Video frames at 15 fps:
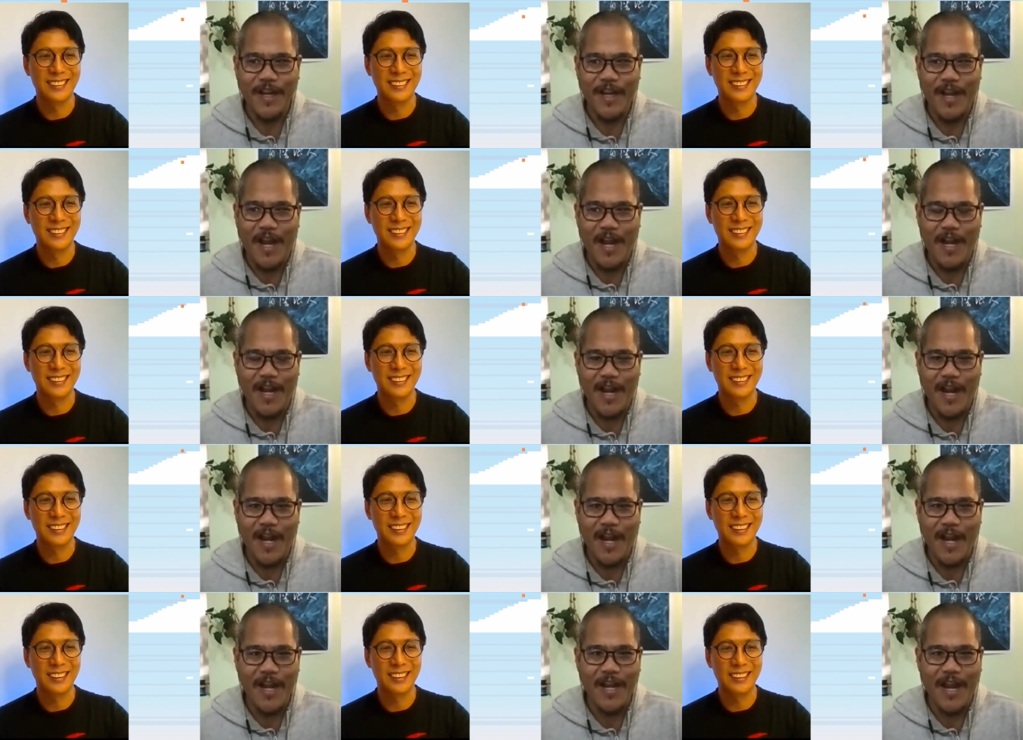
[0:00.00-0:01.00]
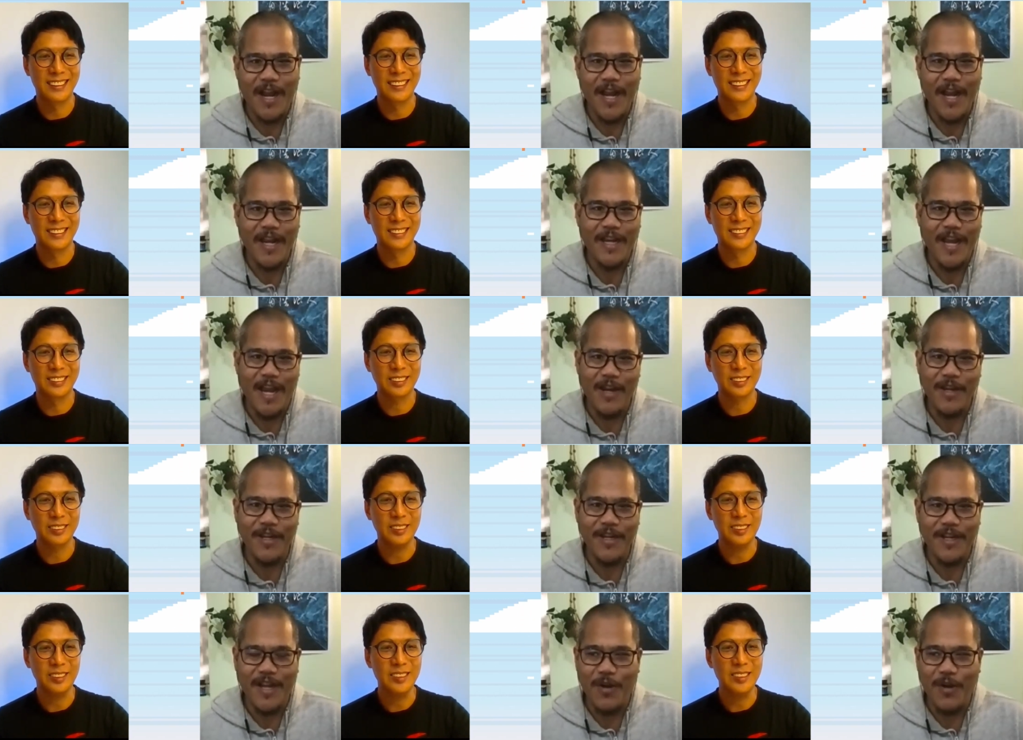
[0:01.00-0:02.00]
Speaker 1: I I I I,
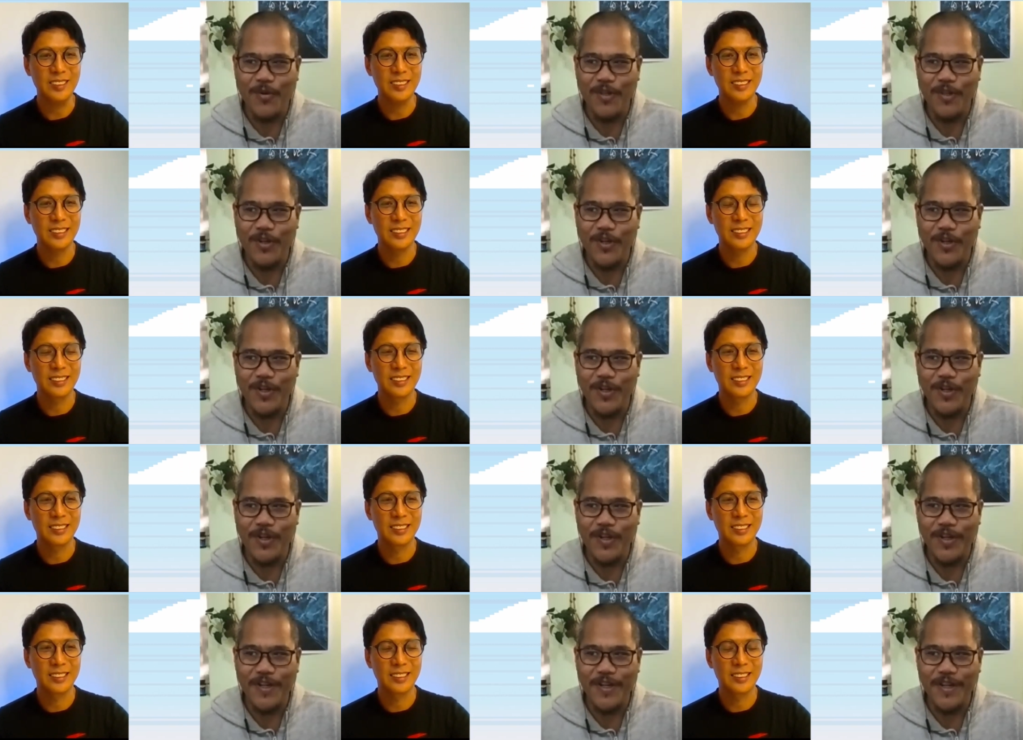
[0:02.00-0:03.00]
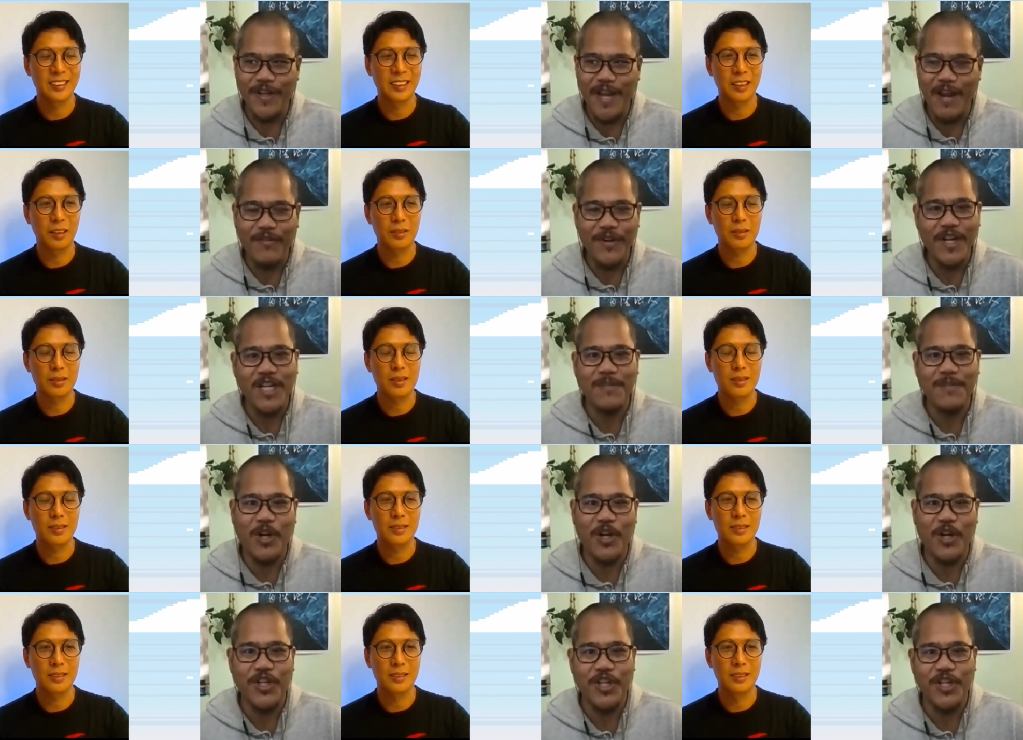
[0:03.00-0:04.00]
I would look. Every
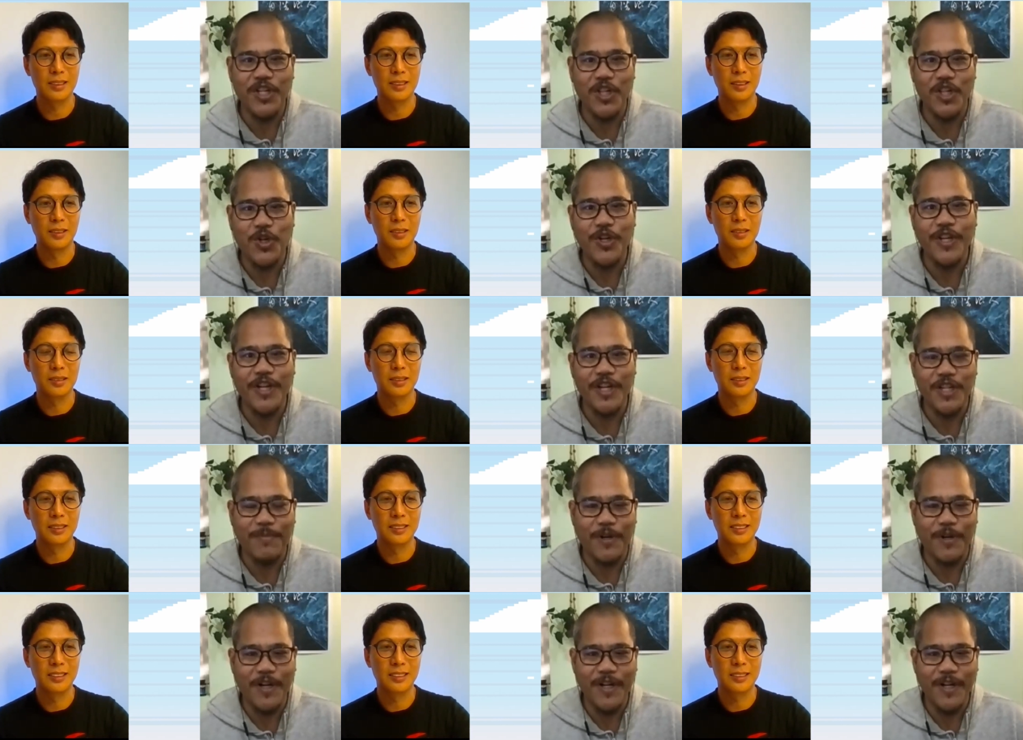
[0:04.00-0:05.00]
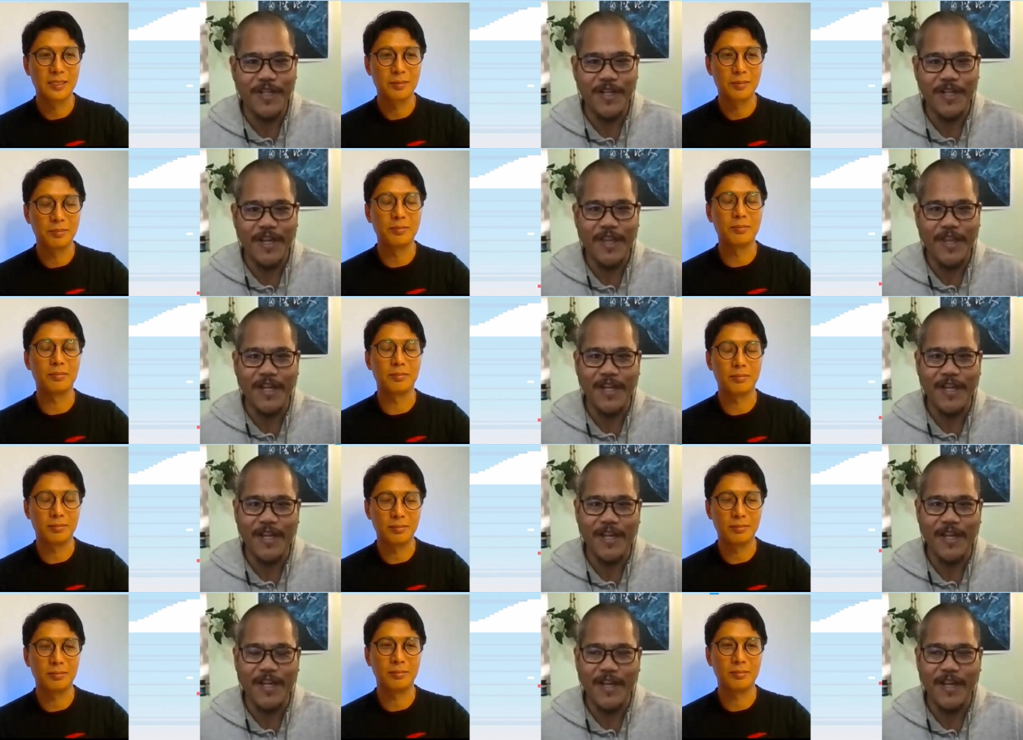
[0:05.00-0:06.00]
experience is a learning experience, and I think mm.
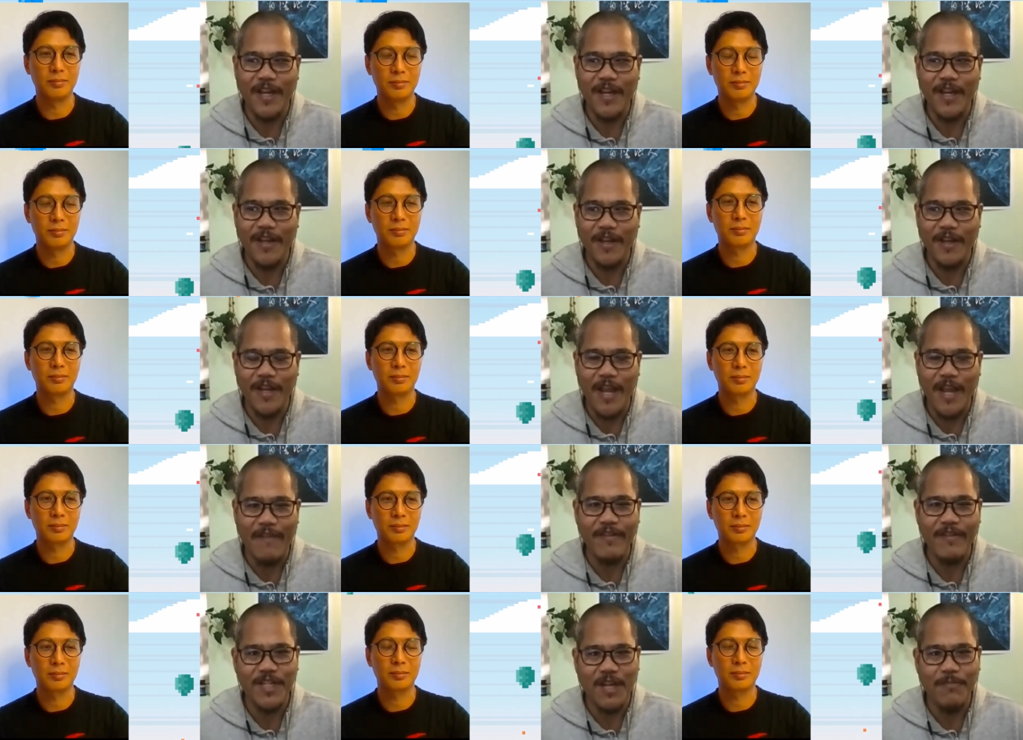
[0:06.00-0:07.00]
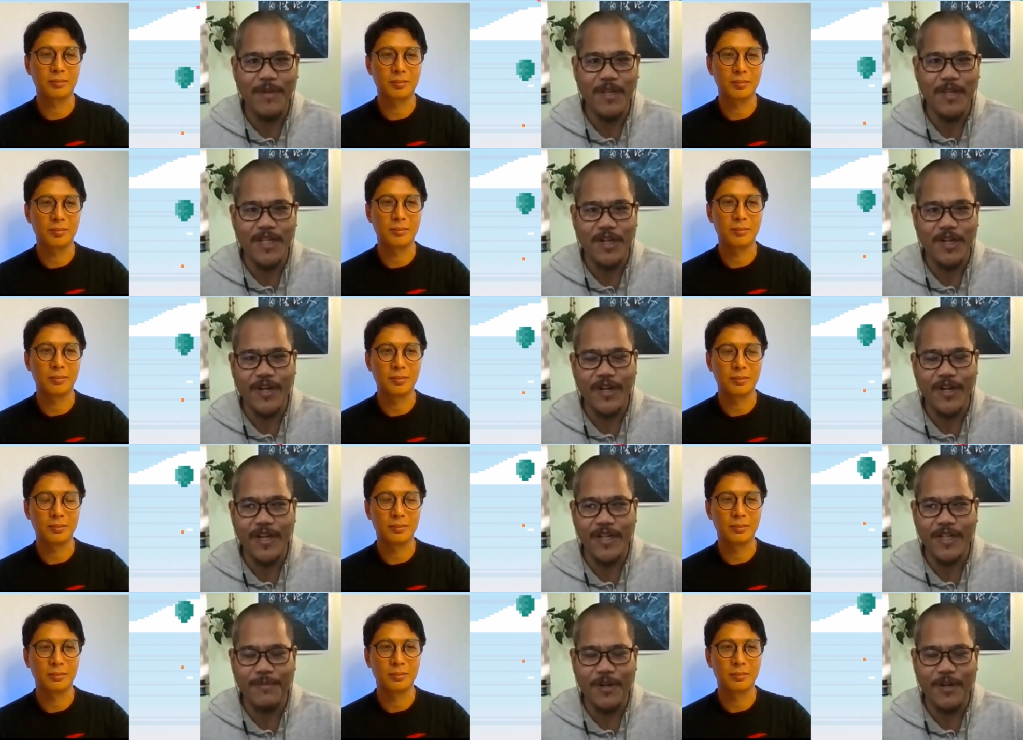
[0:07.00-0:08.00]
uh, having some military
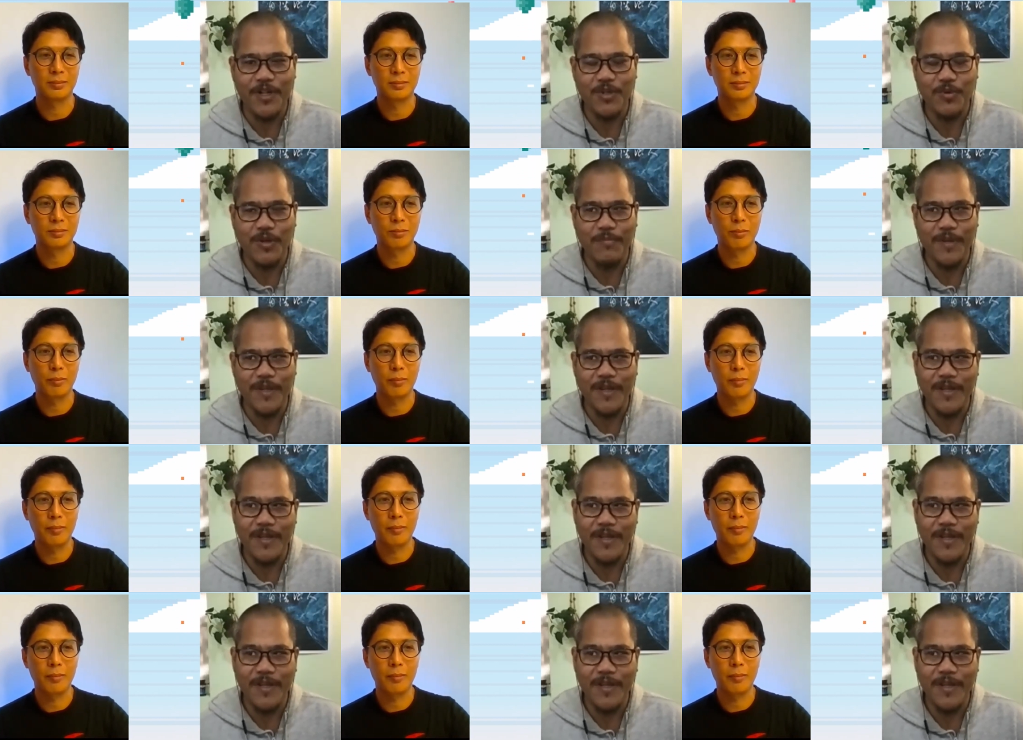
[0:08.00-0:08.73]
experience would have been